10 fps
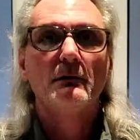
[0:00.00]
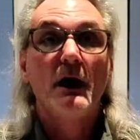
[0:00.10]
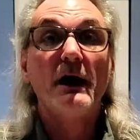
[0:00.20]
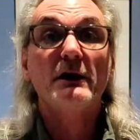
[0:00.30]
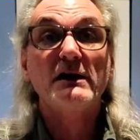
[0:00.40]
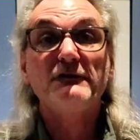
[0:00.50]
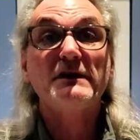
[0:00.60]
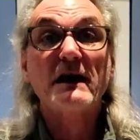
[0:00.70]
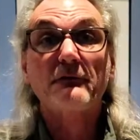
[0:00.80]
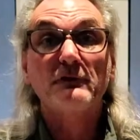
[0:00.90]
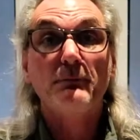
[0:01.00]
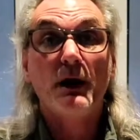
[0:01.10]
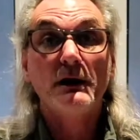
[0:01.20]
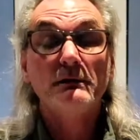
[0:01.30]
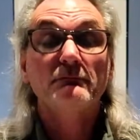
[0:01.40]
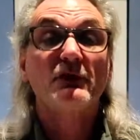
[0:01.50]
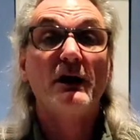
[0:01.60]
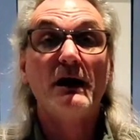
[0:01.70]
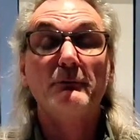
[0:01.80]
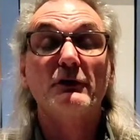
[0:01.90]
Hey, good evening everybody.
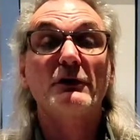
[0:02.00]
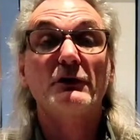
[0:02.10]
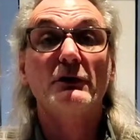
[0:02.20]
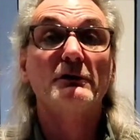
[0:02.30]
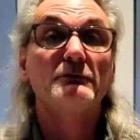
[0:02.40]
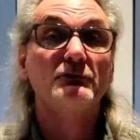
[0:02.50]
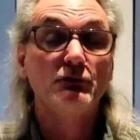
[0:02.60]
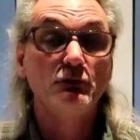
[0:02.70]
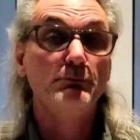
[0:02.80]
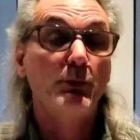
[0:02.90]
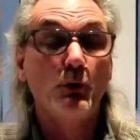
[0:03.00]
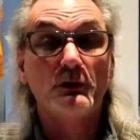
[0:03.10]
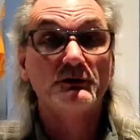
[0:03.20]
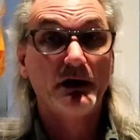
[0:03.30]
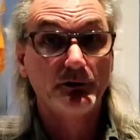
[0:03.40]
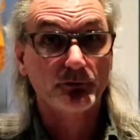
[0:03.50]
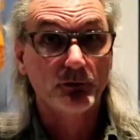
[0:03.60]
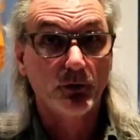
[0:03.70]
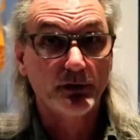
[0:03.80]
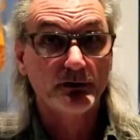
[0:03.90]
Tonight I'm going to cook 2 pork
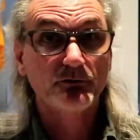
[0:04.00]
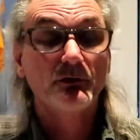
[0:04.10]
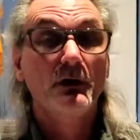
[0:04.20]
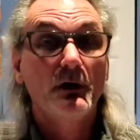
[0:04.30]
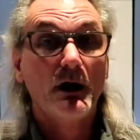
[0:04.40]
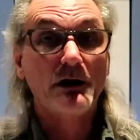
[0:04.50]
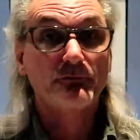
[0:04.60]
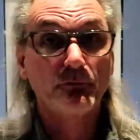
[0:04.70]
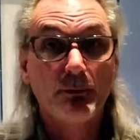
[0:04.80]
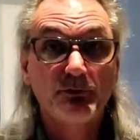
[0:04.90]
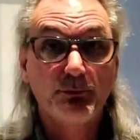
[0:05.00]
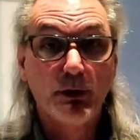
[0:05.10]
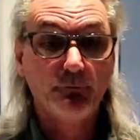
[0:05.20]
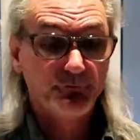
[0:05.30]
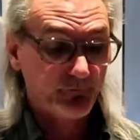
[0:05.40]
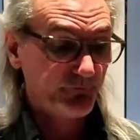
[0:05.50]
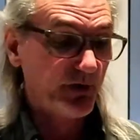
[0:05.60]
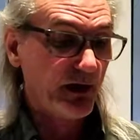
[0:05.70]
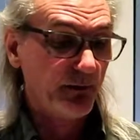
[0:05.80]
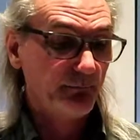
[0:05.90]
tenderloins. I've rubbed both of
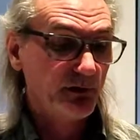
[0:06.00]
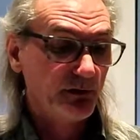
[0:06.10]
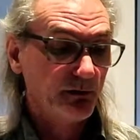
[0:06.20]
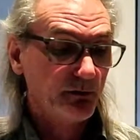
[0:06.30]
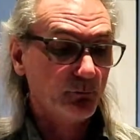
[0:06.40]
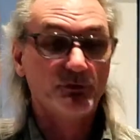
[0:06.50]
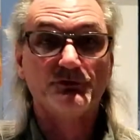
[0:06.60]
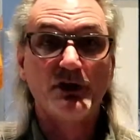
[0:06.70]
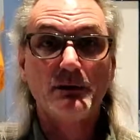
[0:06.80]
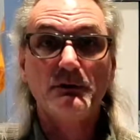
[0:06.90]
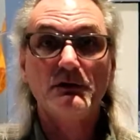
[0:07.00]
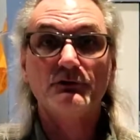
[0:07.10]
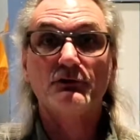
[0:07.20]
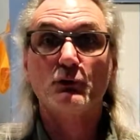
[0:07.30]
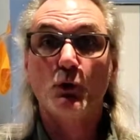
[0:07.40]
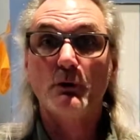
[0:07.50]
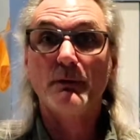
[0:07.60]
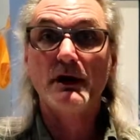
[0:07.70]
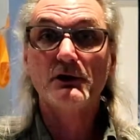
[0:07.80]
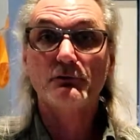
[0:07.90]
them with Jamie's
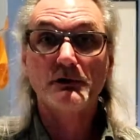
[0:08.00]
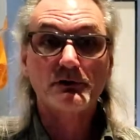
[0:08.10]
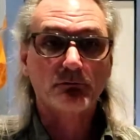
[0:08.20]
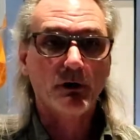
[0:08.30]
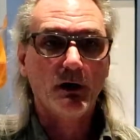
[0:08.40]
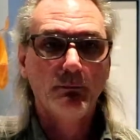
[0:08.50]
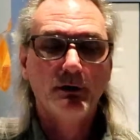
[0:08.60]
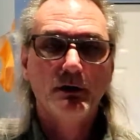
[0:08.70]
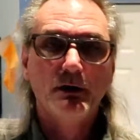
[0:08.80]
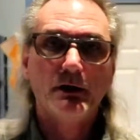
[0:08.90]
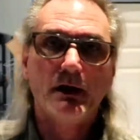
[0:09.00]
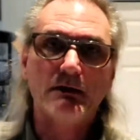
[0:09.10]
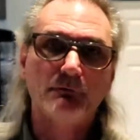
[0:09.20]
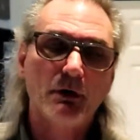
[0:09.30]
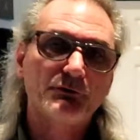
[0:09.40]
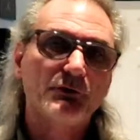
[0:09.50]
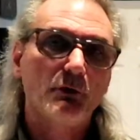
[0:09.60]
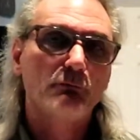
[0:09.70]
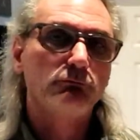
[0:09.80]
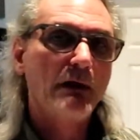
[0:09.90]
Gourmet Greek Rub. I've
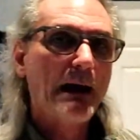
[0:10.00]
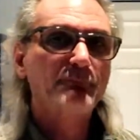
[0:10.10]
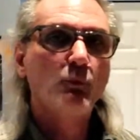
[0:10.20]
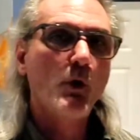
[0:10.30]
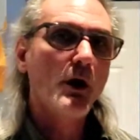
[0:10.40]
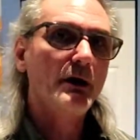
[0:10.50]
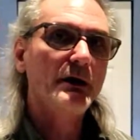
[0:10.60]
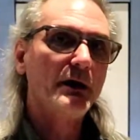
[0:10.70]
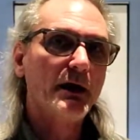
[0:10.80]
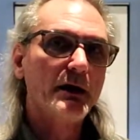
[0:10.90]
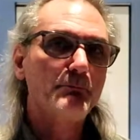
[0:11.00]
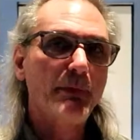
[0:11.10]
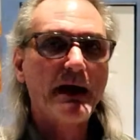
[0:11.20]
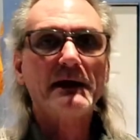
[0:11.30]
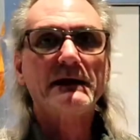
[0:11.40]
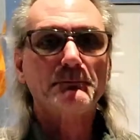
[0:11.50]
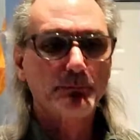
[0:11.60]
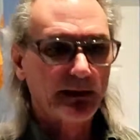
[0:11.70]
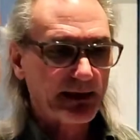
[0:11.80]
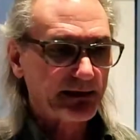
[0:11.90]
also wrapped one in a bacon
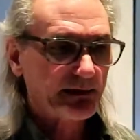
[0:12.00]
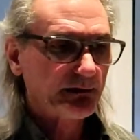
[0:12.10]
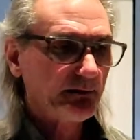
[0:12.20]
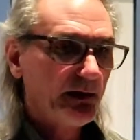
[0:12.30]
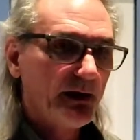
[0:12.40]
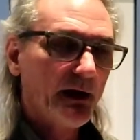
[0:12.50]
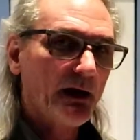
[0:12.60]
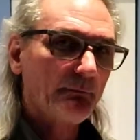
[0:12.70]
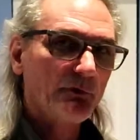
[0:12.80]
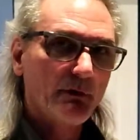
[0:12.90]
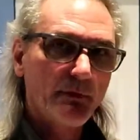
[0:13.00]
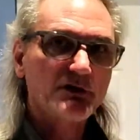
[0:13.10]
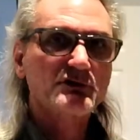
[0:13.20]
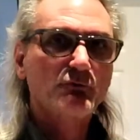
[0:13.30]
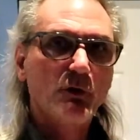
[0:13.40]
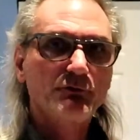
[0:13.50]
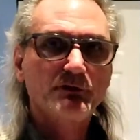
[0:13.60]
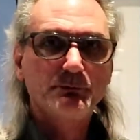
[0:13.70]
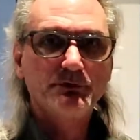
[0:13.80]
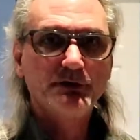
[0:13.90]
blanket, and I'm going to make some
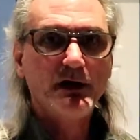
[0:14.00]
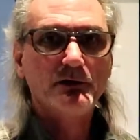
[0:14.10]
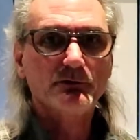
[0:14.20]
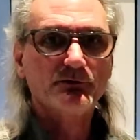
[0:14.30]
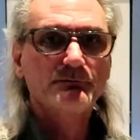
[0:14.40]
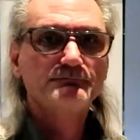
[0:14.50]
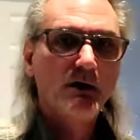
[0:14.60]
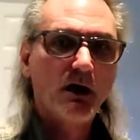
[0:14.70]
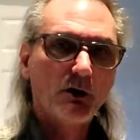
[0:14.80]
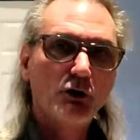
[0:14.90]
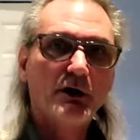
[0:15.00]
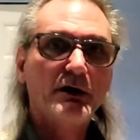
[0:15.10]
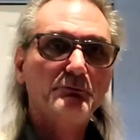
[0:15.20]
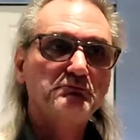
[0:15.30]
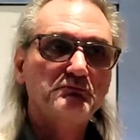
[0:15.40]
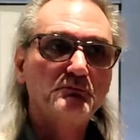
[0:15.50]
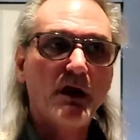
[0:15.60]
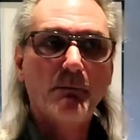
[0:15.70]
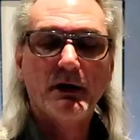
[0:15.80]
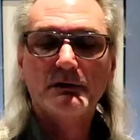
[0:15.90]
roasted potatoes. I'll cook it
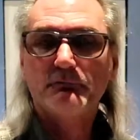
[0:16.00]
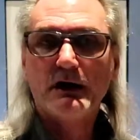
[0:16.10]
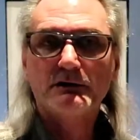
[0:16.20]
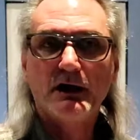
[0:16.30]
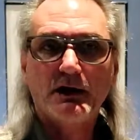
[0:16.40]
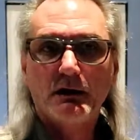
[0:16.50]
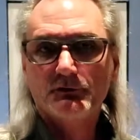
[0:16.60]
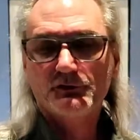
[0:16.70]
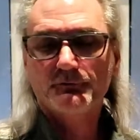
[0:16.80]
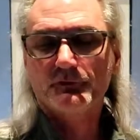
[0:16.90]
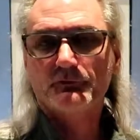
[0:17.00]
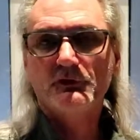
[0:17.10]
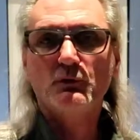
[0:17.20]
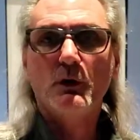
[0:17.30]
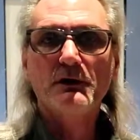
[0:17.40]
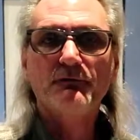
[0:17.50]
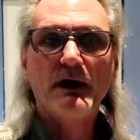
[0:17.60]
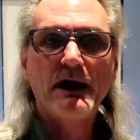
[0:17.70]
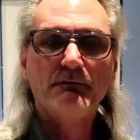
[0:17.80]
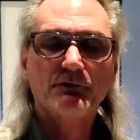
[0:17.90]
on my REC TEC. I'll shoot for
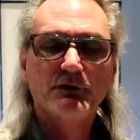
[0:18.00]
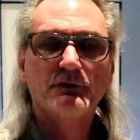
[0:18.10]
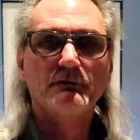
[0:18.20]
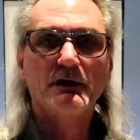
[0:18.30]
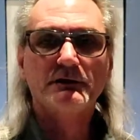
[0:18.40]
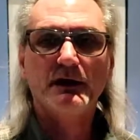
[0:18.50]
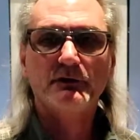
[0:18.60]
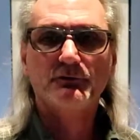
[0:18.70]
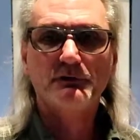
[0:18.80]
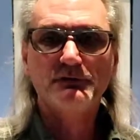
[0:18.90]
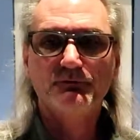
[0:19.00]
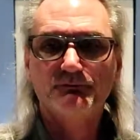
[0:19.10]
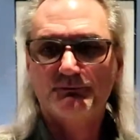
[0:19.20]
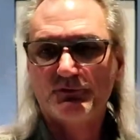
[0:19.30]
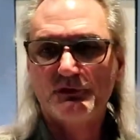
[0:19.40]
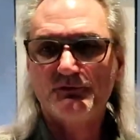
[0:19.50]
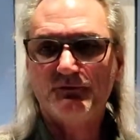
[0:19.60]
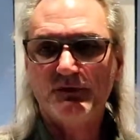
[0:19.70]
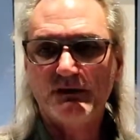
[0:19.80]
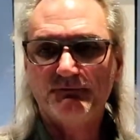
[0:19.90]
325. I'll set the REC TEC
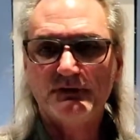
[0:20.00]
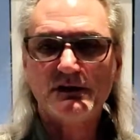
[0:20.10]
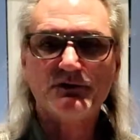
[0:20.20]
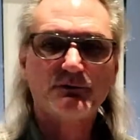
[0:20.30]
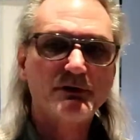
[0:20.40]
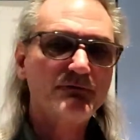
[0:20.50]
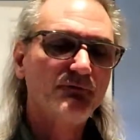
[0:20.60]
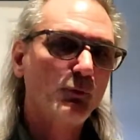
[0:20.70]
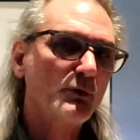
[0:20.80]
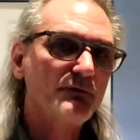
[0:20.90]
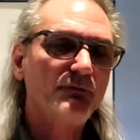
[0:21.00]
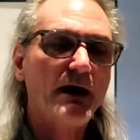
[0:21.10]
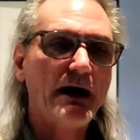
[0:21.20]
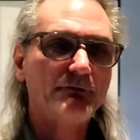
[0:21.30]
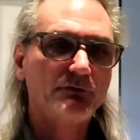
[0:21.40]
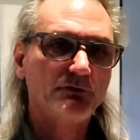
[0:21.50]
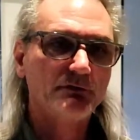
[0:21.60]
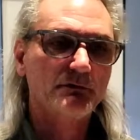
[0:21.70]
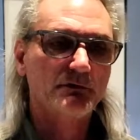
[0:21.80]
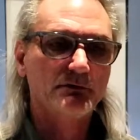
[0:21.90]
350, 345 because
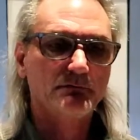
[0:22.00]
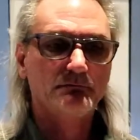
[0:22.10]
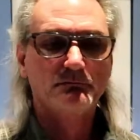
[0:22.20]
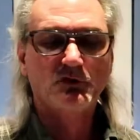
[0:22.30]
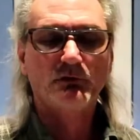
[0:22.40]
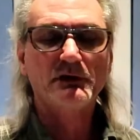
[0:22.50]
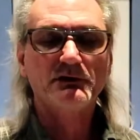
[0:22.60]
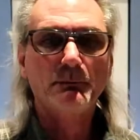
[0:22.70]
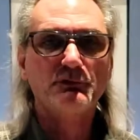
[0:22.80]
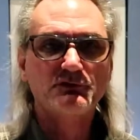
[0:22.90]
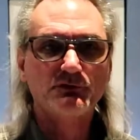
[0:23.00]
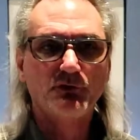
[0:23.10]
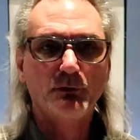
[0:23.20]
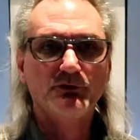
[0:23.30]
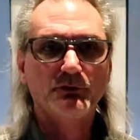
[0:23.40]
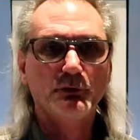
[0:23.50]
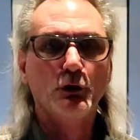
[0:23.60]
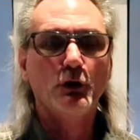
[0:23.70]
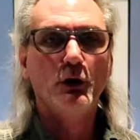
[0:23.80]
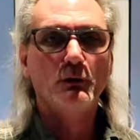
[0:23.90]
the grate temperature is always a
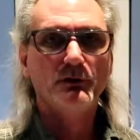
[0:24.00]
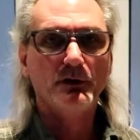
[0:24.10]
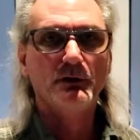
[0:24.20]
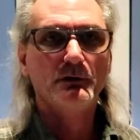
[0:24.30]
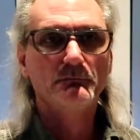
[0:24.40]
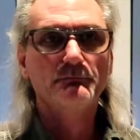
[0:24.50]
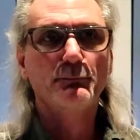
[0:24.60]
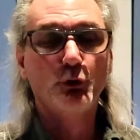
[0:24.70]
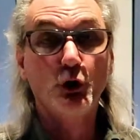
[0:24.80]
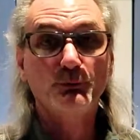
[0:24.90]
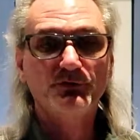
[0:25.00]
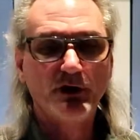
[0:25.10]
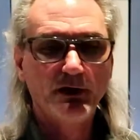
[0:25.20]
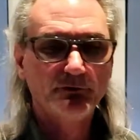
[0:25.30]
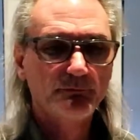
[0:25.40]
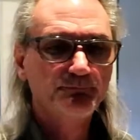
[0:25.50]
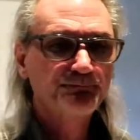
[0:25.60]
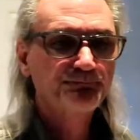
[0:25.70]
little lower than the probe says.